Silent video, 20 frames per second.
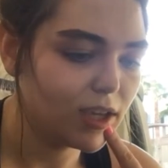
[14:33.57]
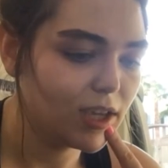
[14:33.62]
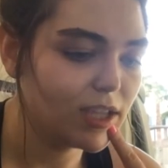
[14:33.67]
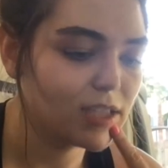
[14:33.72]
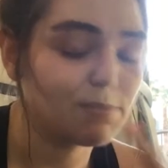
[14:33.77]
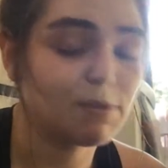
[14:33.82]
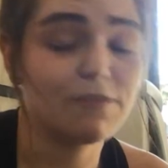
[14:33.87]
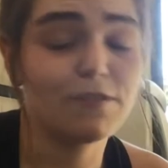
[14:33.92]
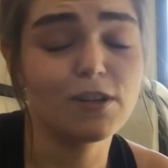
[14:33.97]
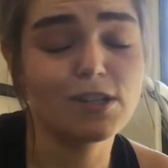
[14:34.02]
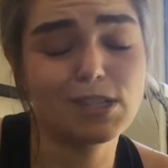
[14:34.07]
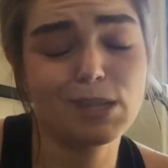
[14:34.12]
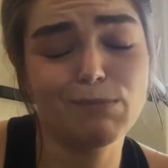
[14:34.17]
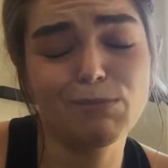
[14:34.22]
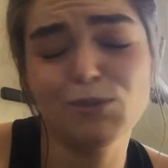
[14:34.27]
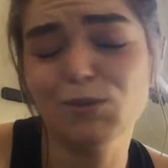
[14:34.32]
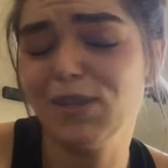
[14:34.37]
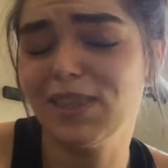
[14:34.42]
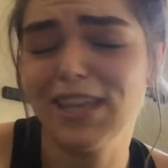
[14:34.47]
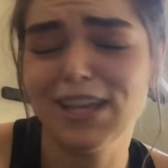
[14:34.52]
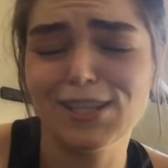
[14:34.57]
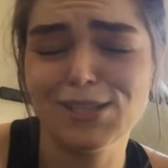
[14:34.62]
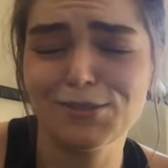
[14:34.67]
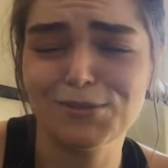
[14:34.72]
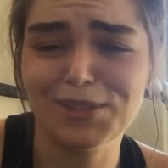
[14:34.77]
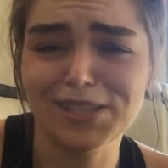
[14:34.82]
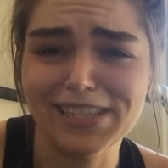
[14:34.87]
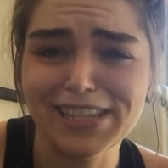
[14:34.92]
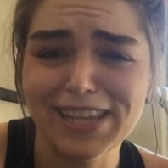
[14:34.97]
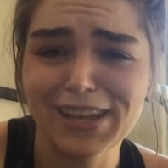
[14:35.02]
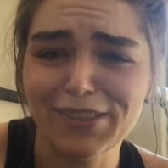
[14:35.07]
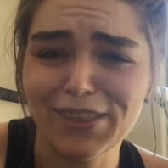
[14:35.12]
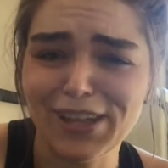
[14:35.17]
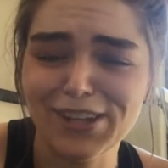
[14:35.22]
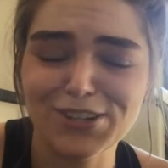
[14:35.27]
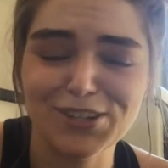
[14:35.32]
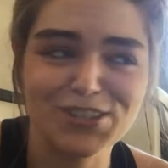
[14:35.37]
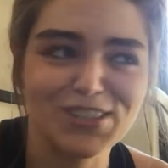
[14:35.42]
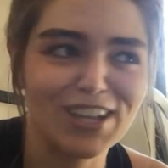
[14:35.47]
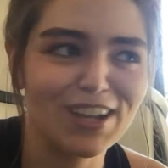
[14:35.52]
It's my first time doing that, so we'll see how that
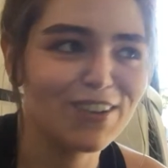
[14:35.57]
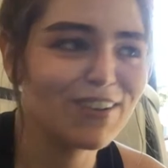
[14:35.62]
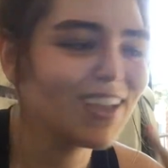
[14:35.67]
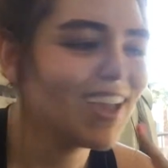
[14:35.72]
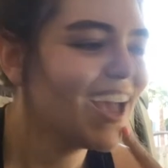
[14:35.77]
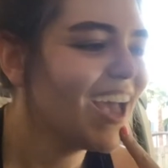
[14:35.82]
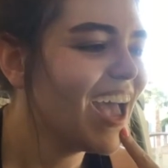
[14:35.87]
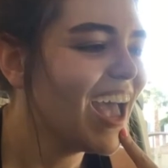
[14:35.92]
turns out.